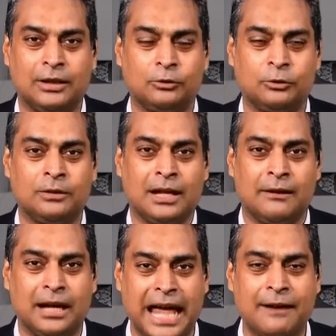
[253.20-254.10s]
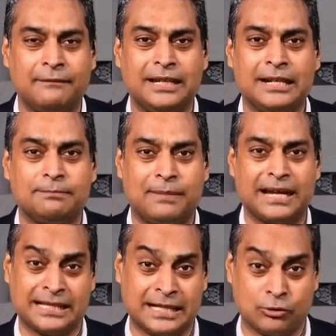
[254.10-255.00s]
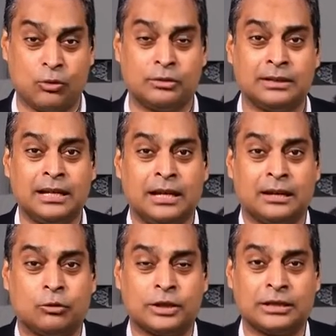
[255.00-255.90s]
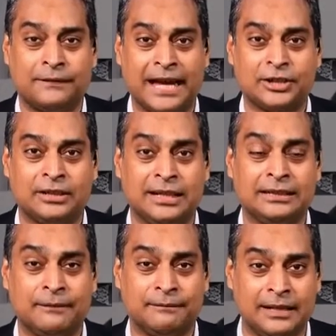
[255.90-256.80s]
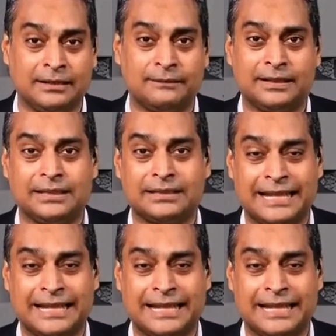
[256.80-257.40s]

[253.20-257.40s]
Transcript: to have Pakistan's own course of action in the event of this